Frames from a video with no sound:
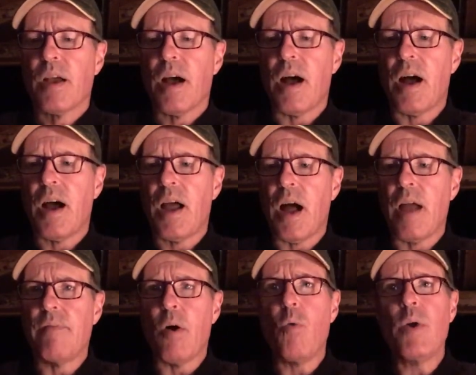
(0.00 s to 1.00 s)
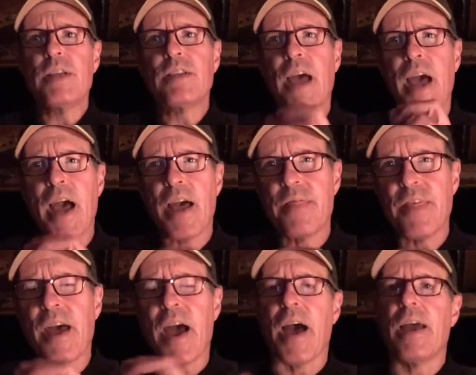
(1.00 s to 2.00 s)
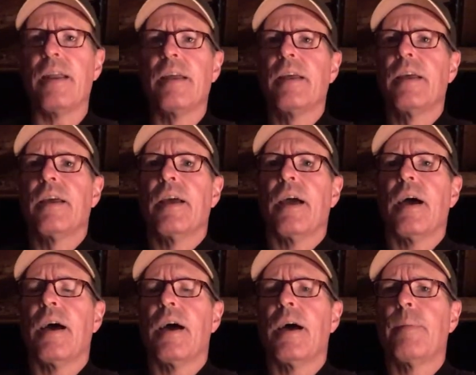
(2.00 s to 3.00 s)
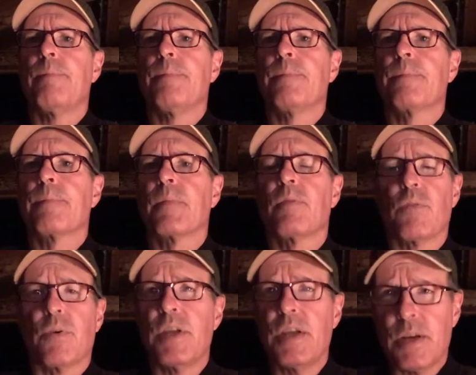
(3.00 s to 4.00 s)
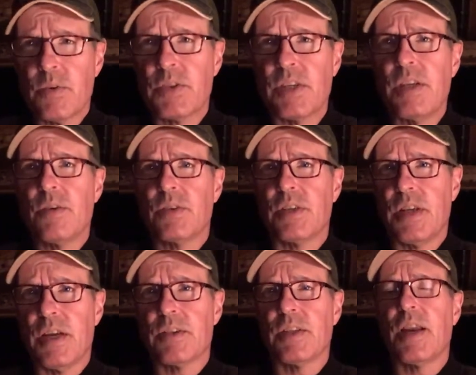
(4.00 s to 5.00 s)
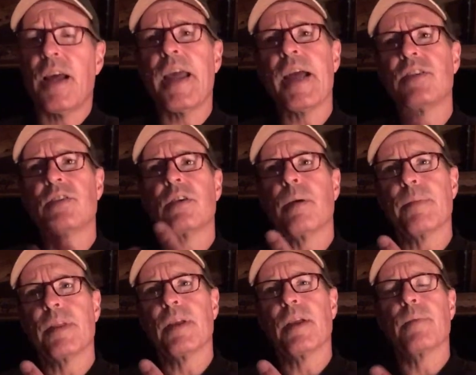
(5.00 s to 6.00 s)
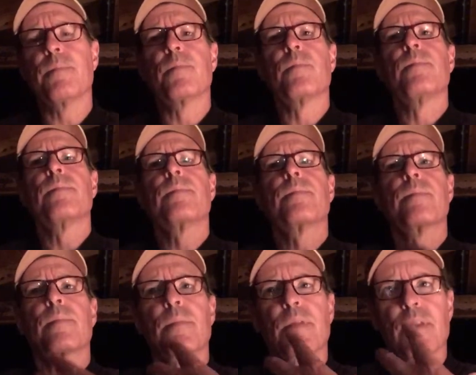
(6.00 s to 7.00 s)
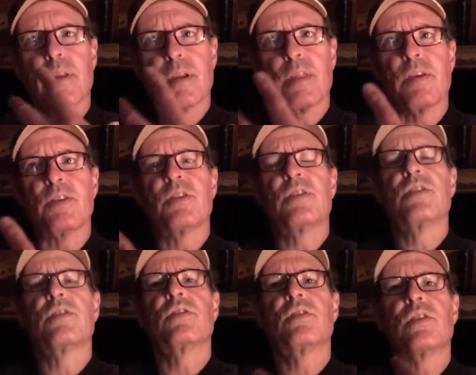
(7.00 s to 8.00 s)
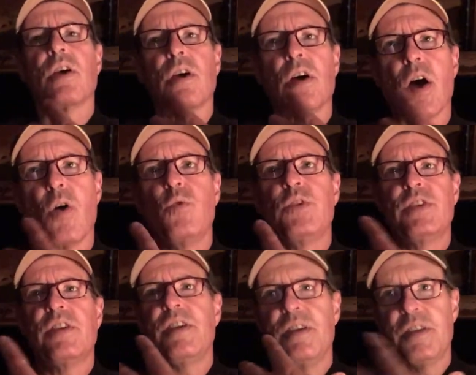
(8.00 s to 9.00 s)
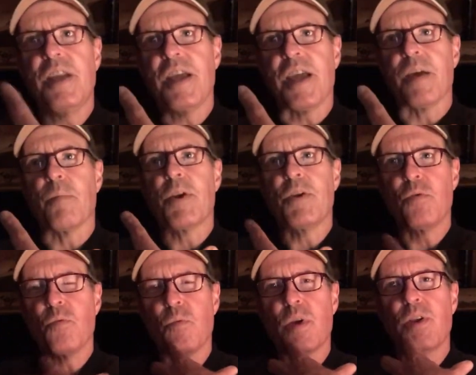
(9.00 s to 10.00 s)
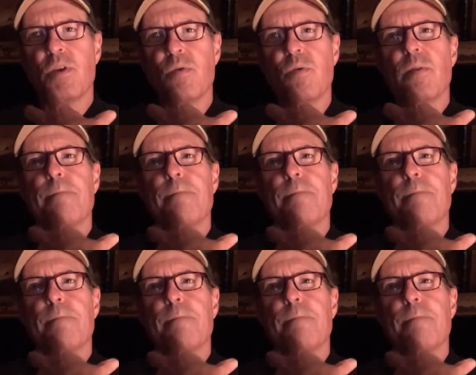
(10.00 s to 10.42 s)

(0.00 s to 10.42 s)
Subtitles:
I've always had that for years and years and years, and then I had something, this OCD. When you